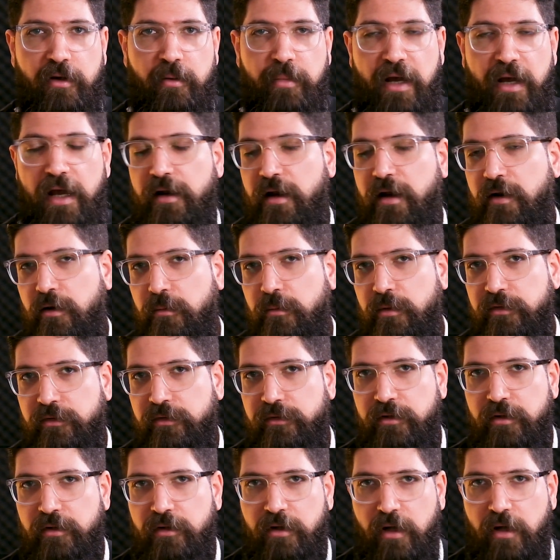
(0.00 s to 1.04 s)

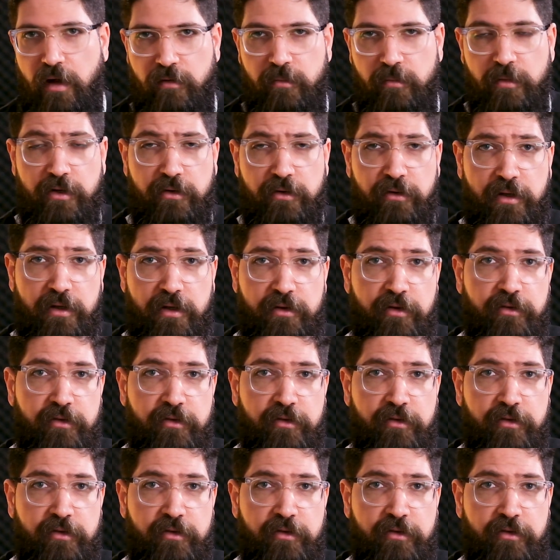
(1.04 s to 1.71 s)
pan-Arabist government.